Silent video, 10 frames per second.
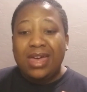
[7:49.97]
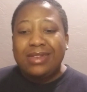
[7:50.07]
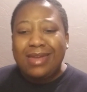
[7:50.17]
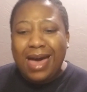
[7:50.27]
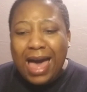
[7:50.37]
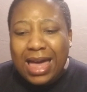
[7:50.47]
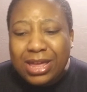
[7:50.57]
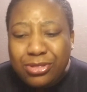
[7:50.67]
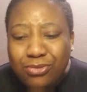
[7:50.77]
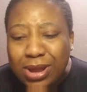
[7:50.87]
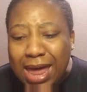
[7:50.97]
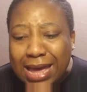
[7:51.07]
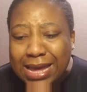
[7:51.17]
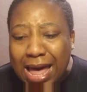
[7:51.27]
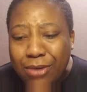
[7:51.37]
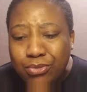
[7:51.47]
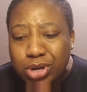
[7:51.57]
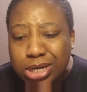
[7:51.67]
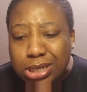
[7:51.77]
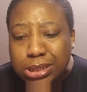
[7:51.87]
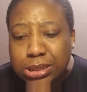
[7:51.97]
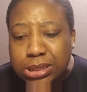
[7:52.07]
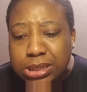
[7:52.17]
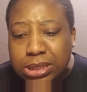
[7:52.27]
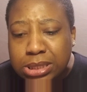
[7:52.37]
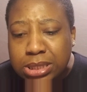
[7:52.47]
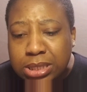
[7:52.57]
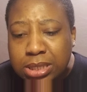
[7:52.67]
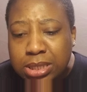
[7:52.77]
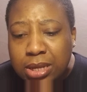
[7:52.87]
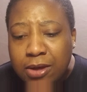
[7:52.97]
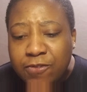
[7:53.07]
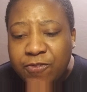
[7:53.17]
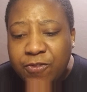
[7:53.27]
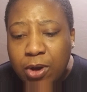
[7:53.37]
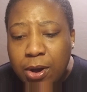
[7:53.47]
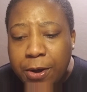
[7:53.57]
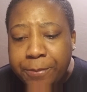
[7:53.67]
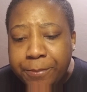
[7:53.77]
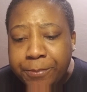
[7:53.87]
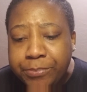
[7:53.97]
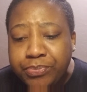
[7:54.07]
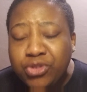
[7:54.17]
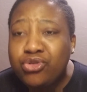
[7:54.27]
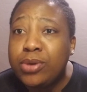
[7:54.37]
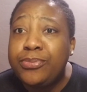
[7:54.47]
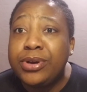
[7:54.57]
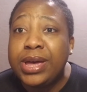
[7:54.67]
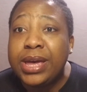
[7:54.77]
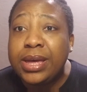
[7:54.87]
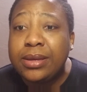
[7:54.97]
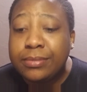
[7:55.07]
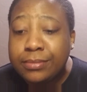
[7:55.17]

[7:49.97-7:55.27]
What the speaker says: The highest one I got was from AAA.